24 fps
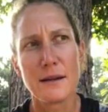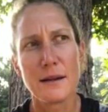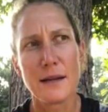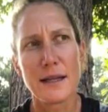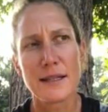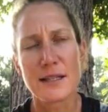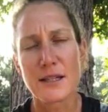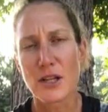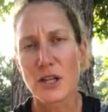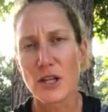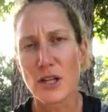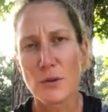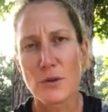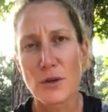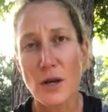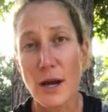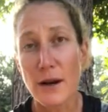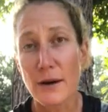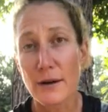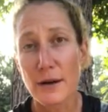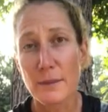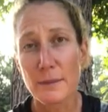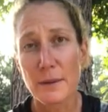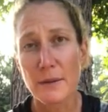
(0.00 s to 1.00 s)
it's a huge
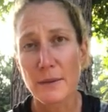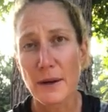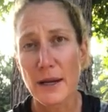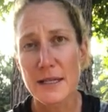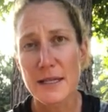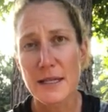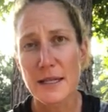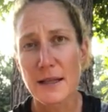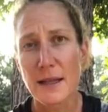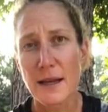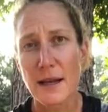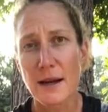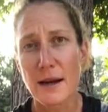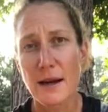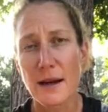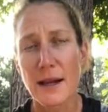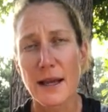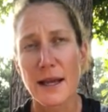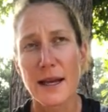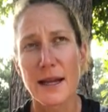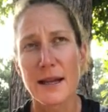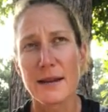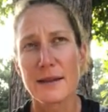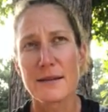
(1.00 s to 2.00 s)
honor to be racing there,
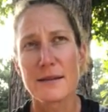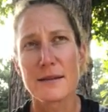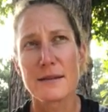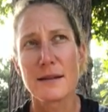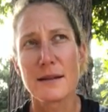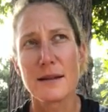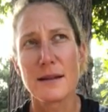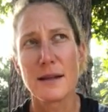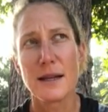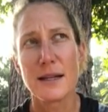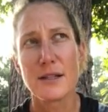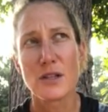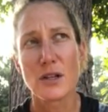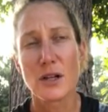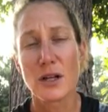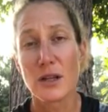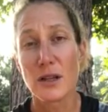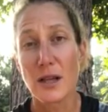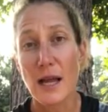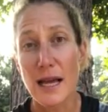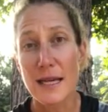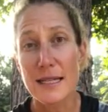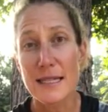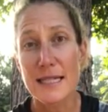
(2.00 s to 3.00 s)
and it took a
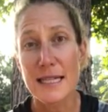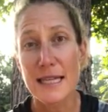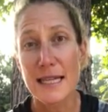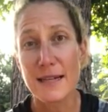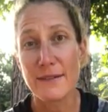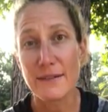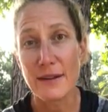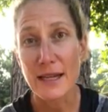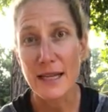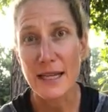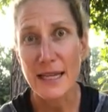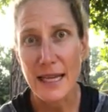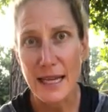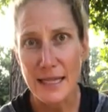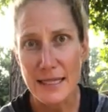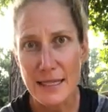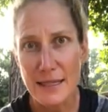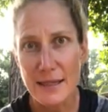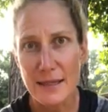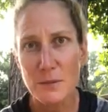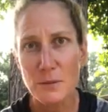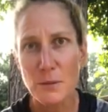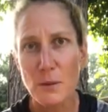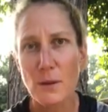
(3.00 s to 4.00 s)
lot to even get
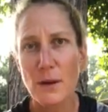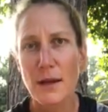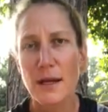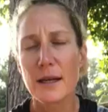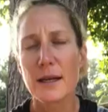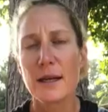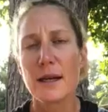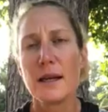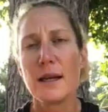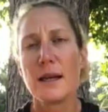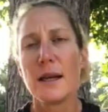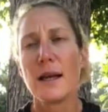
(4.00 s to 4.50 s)
to this point.